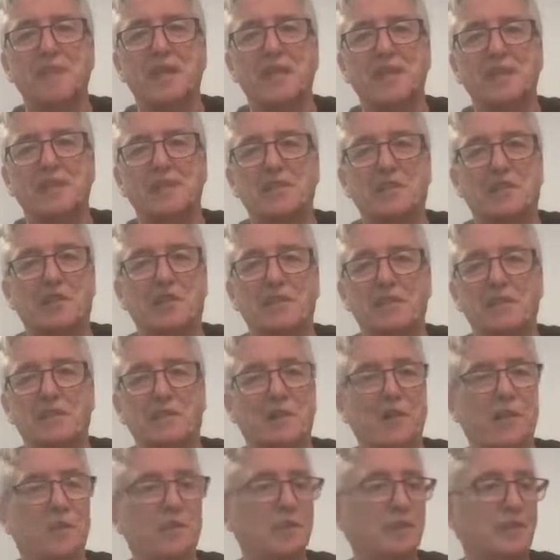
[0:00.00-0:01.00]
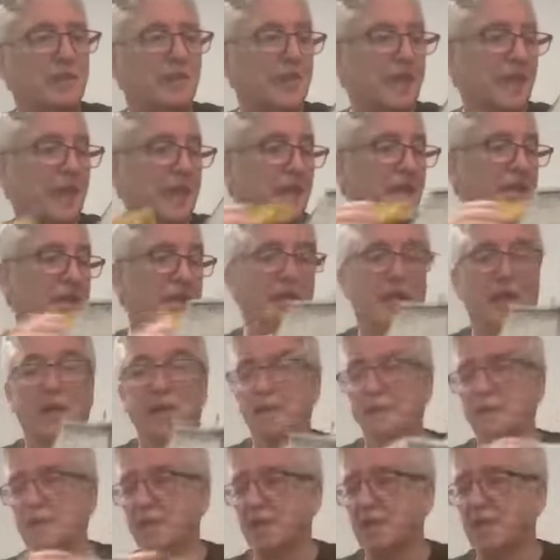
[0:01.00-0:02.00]
to get filled and then
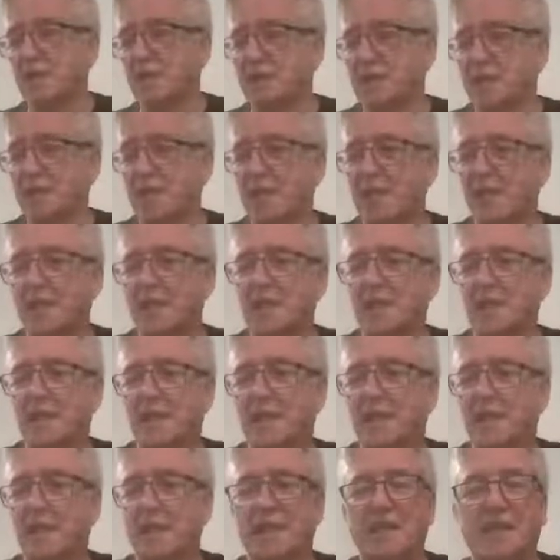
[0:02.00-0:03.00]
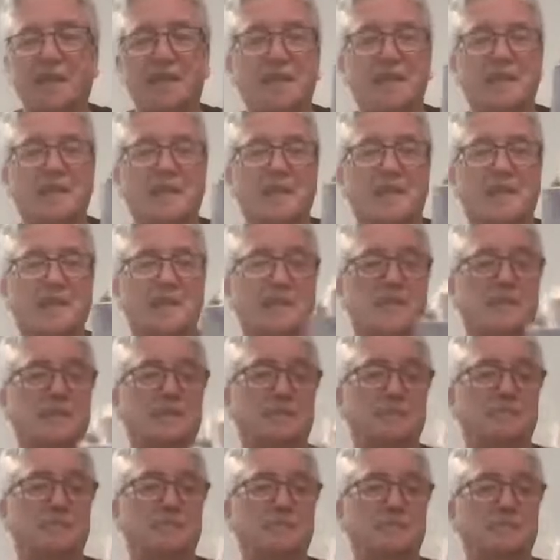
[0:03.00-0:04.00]
out the other side,
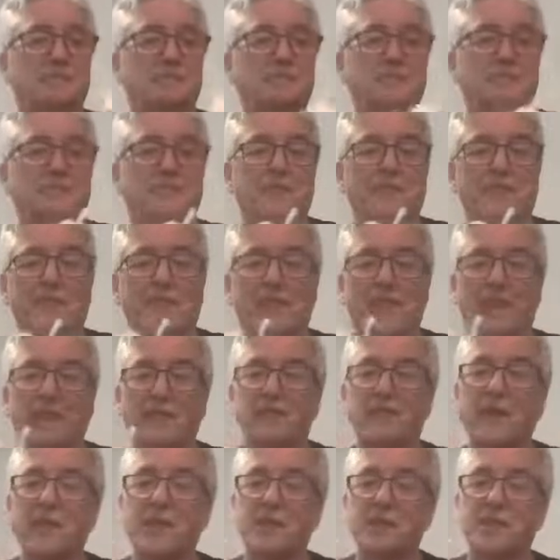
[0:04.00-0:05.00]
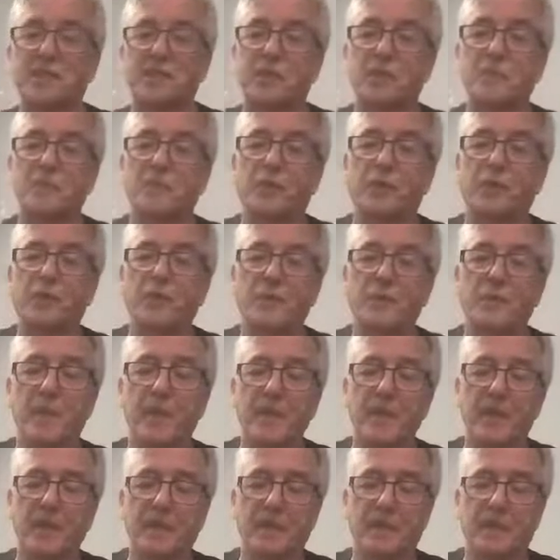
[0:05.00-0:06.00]
and very simple to
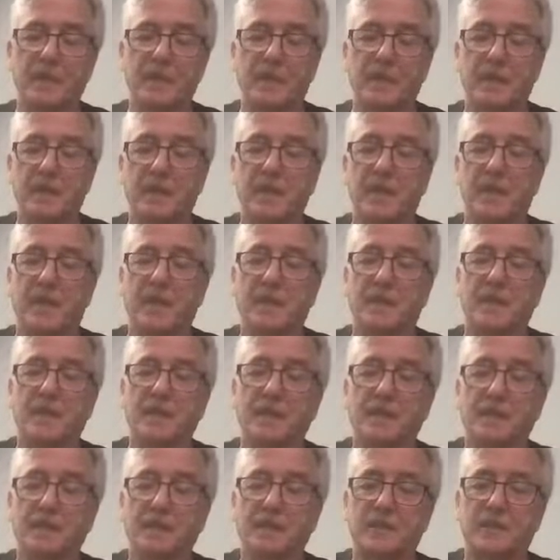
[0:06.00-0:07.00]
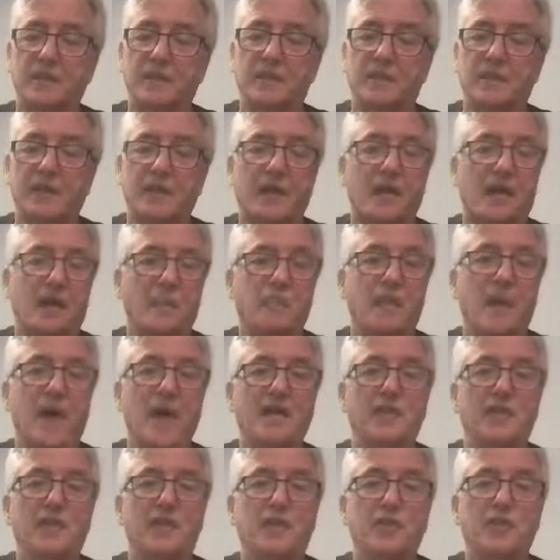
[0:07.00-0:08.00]
make. A
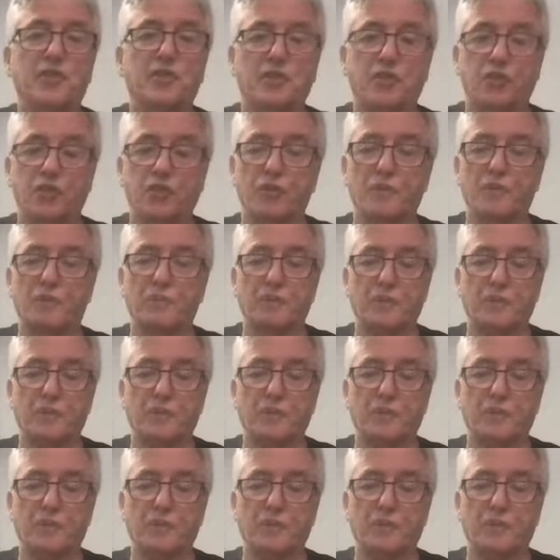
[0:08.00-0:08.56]
packing tube,